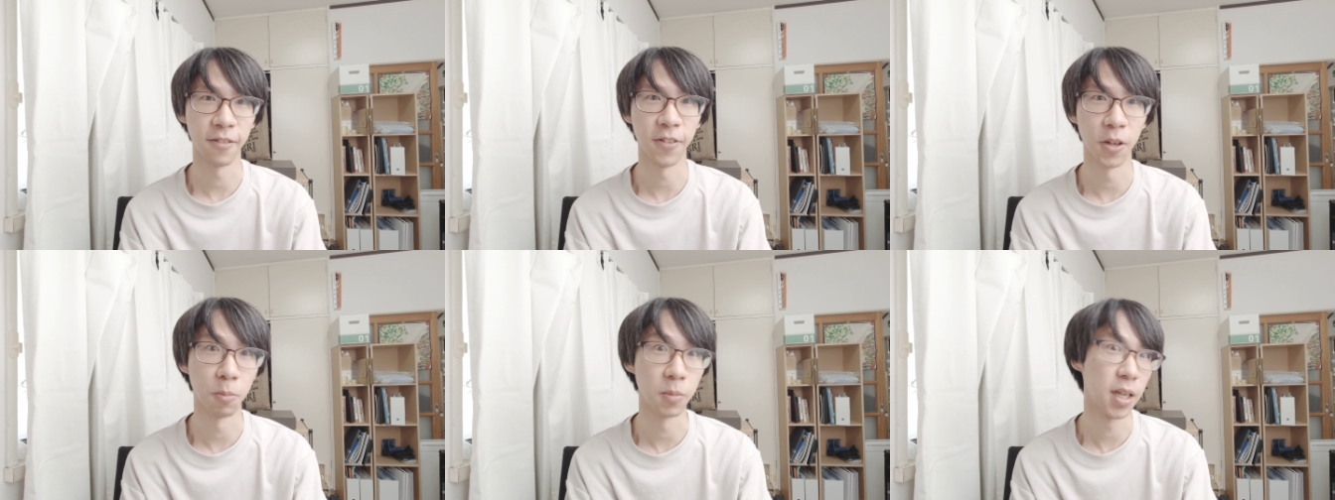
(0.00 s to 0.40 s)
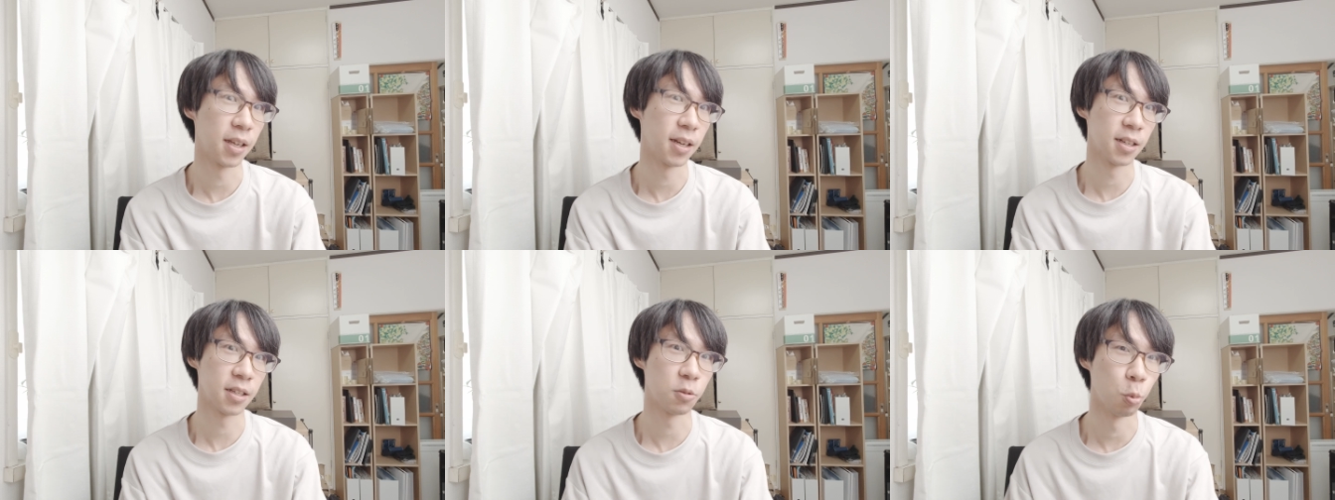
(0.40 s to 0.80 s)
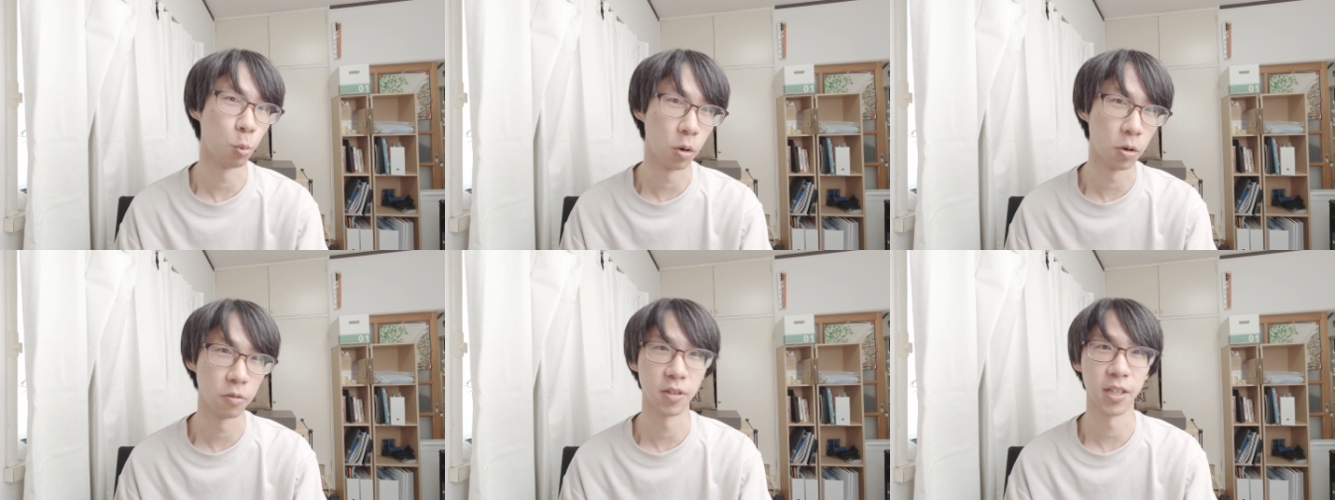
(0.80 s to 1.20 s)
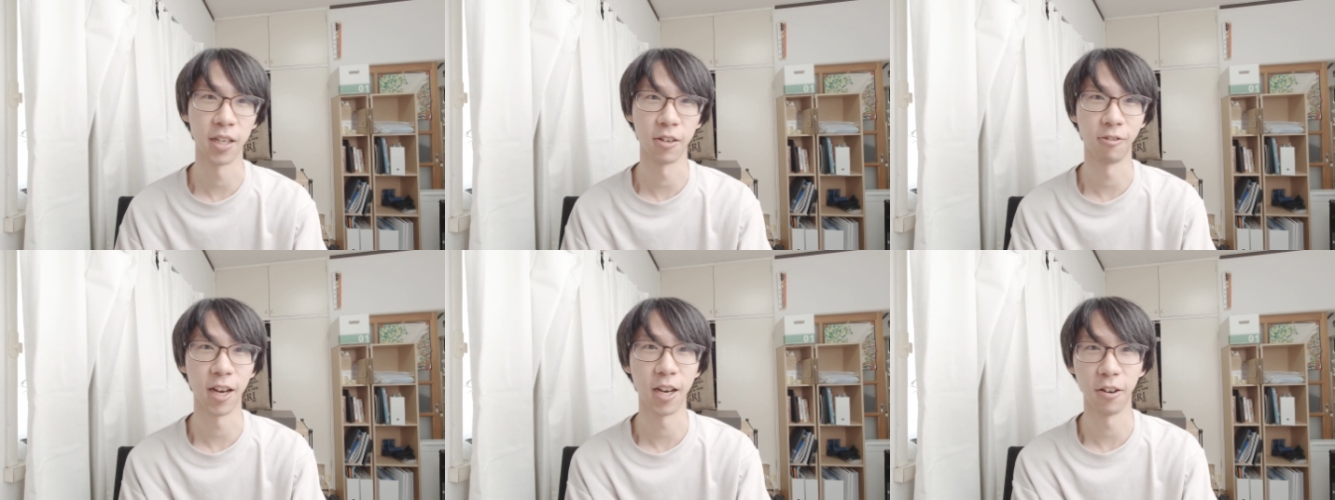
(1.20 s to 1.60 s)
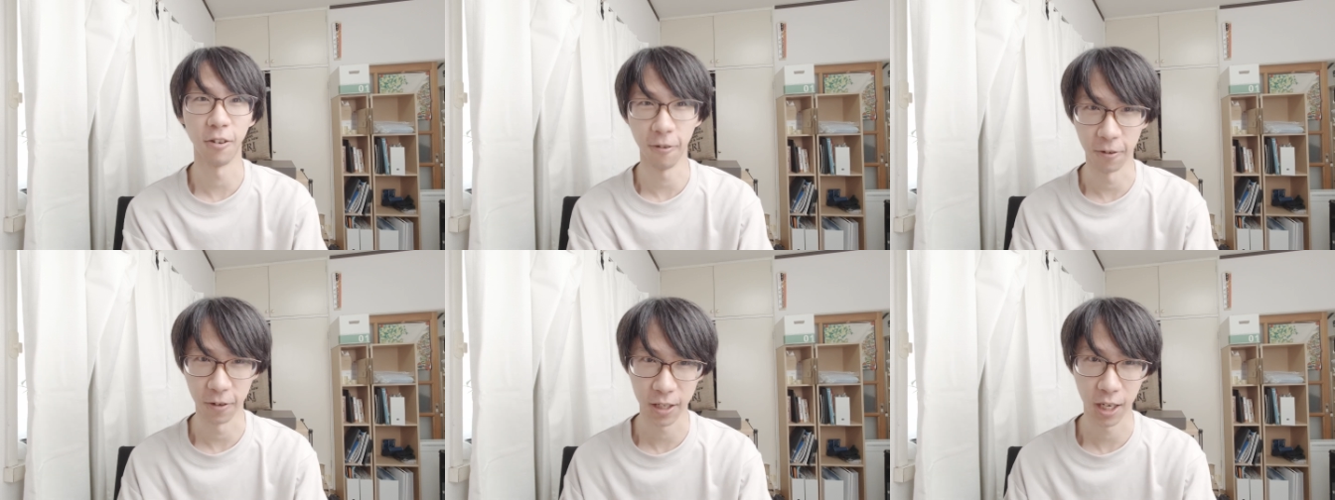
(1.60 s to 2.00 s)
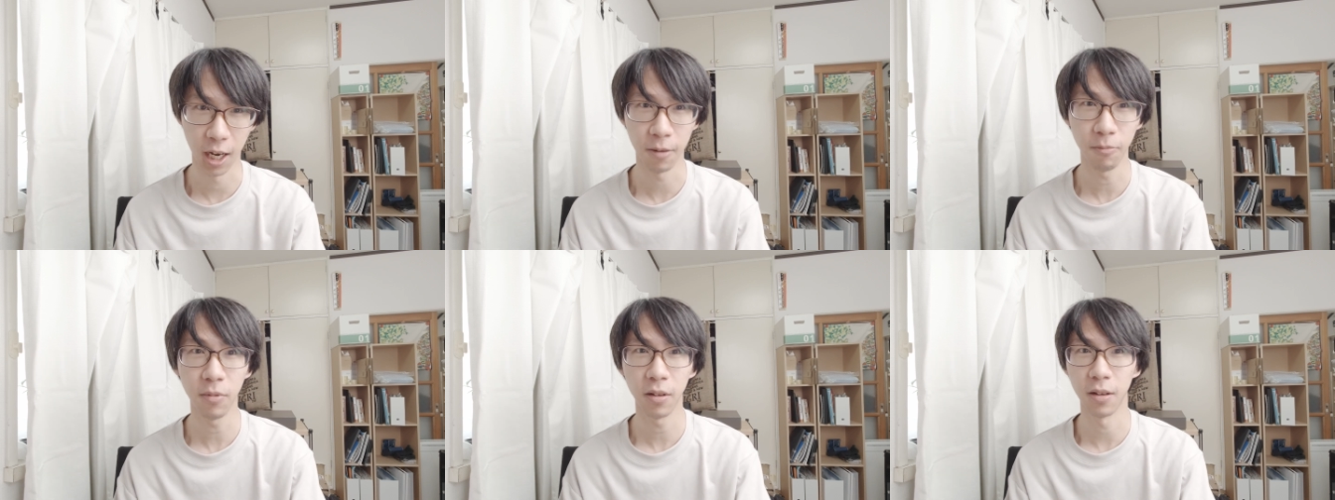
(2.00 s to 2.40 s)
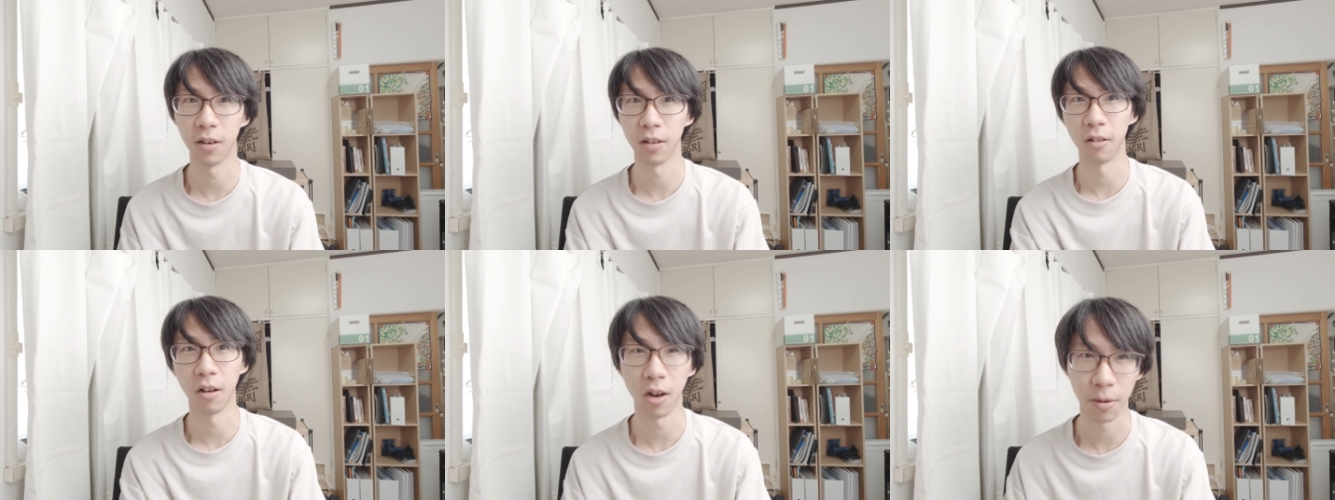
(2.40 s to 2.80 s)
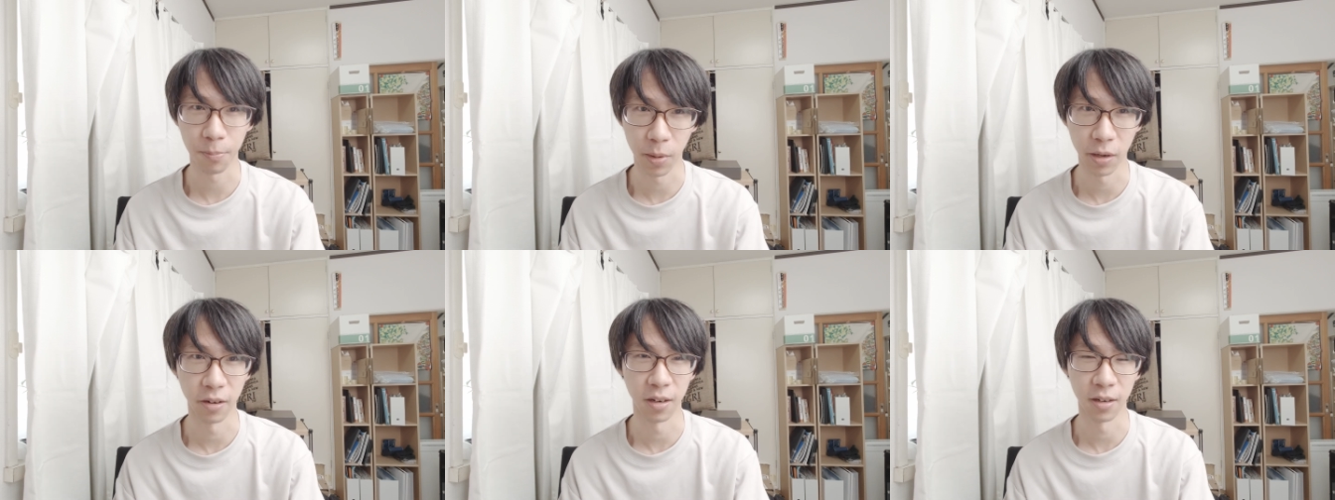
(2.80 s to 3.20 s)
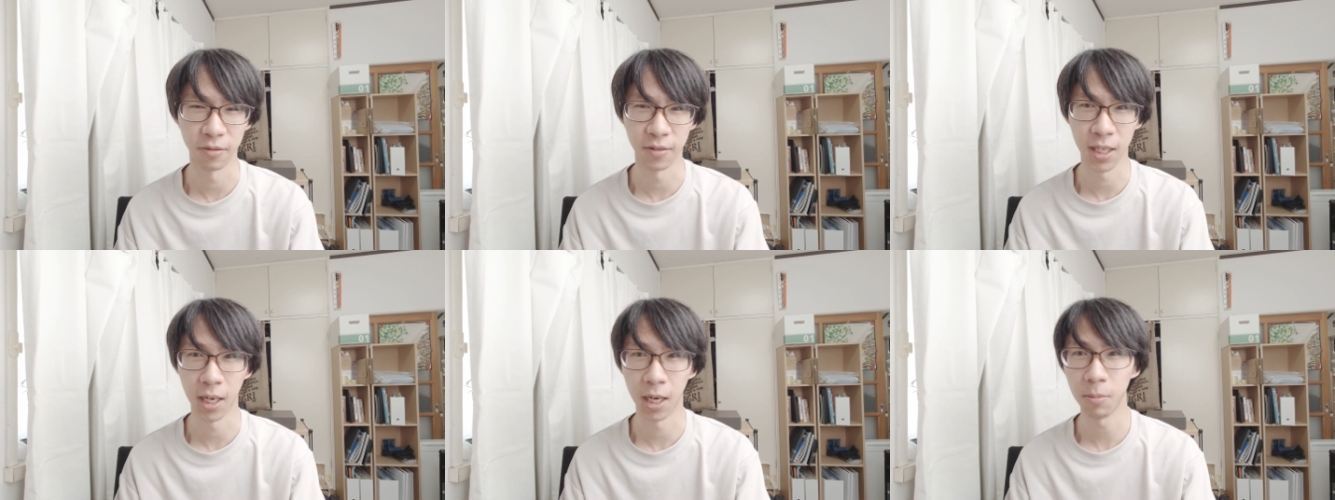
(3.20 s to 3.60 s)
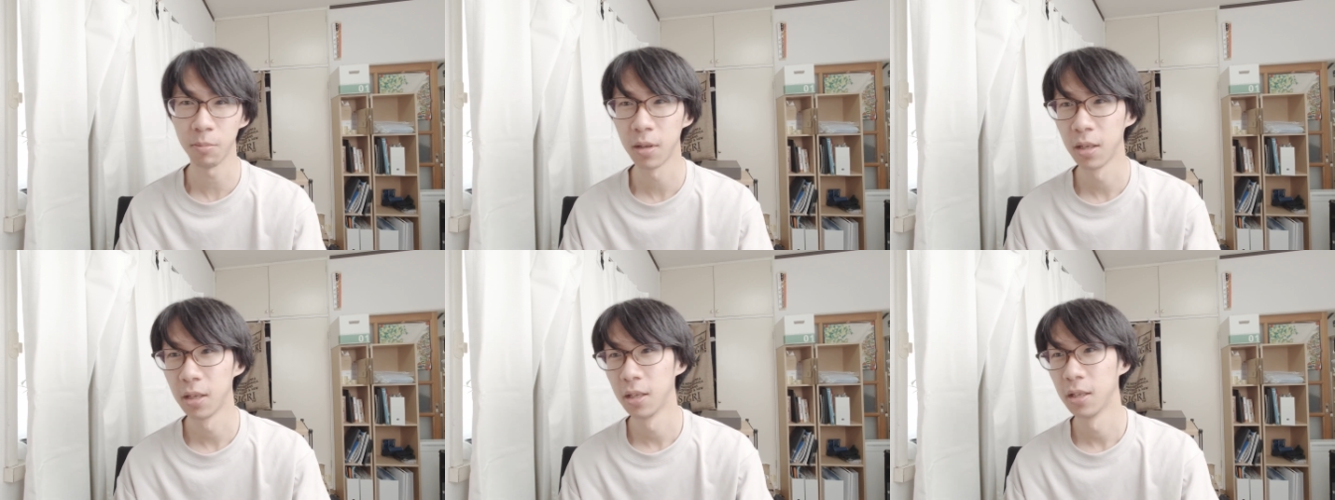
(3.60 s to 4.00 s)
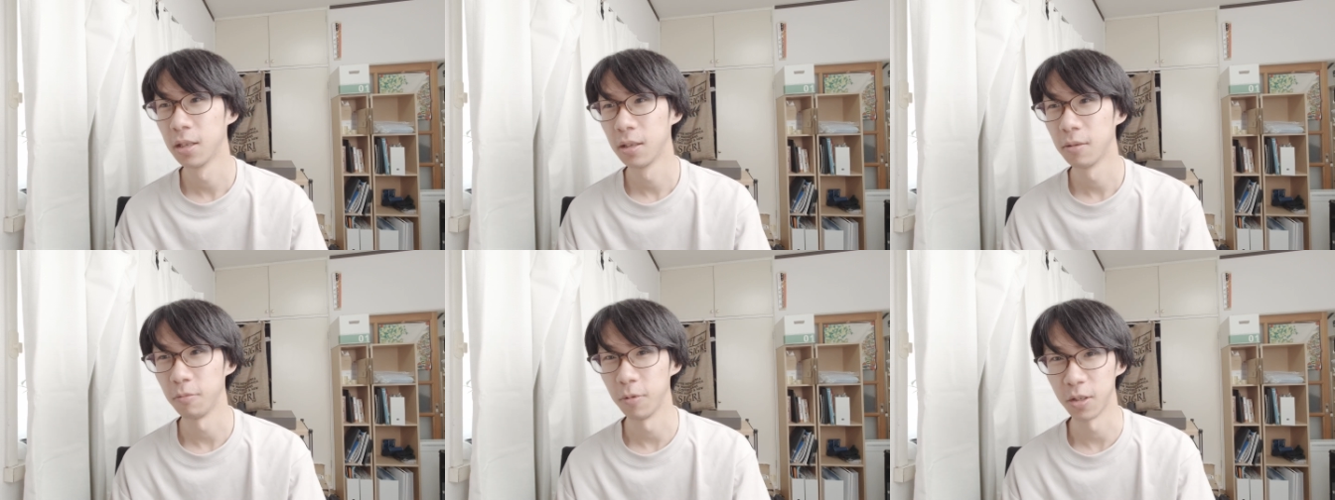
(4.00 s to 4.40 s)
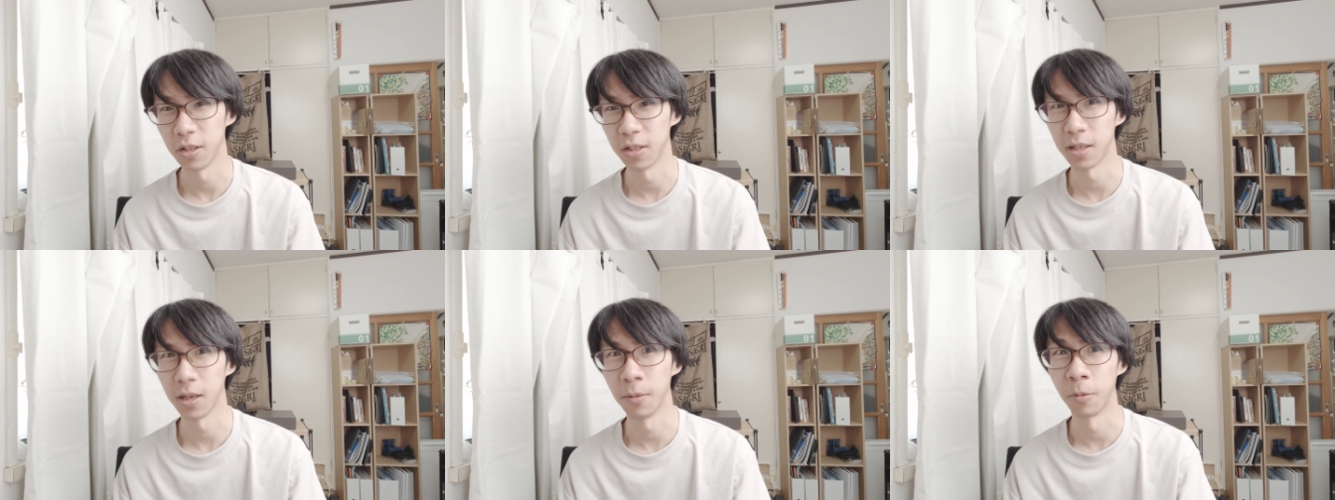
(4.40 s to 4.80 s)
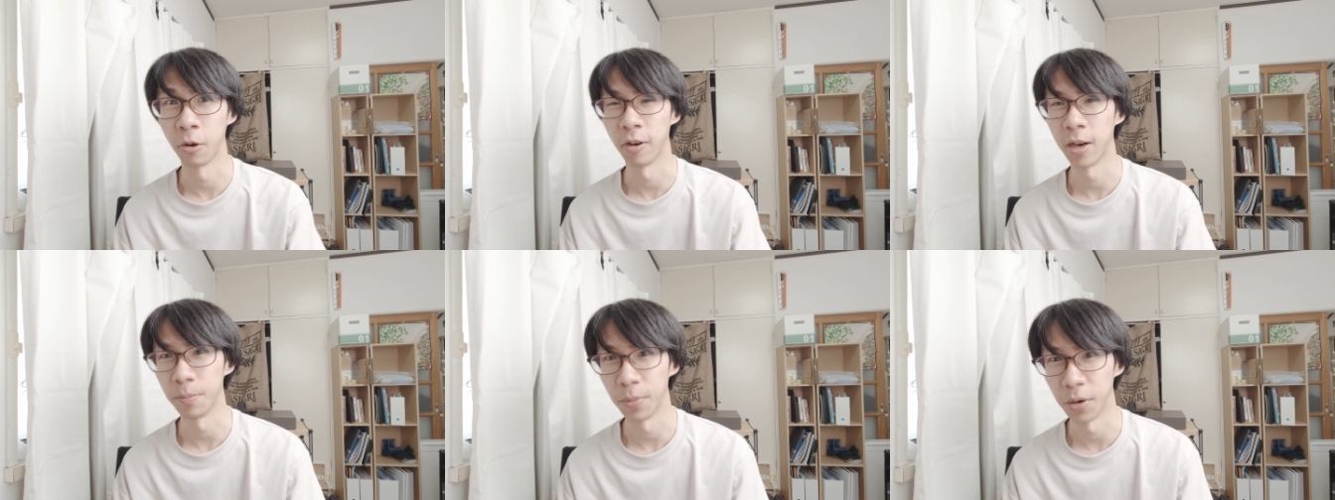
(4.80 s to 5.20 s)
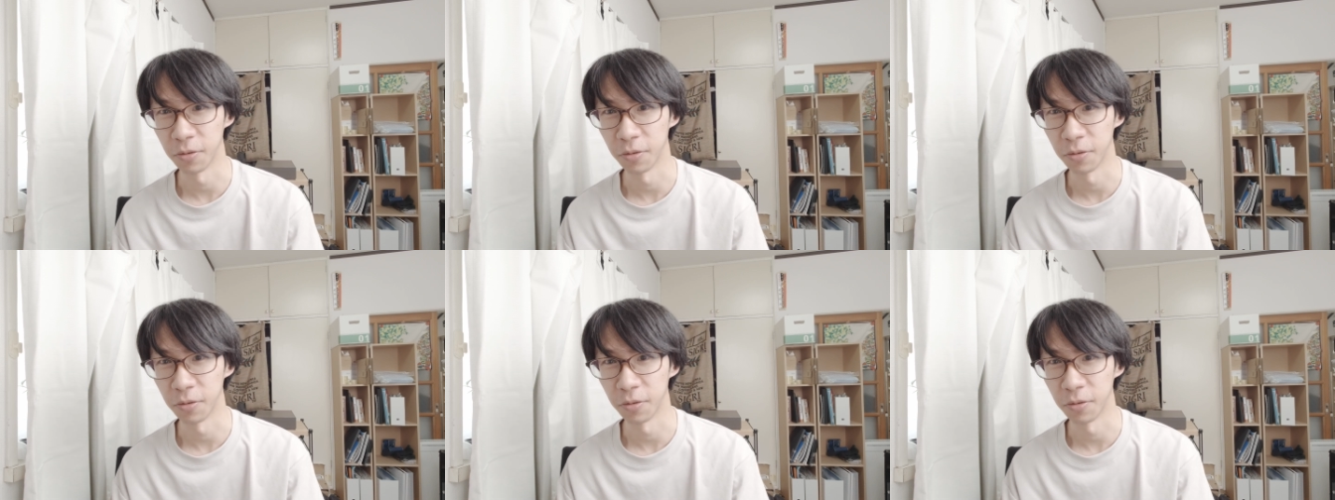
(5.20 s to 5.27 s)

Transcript: film negatives won't degrade over time in a long period of time, which is a great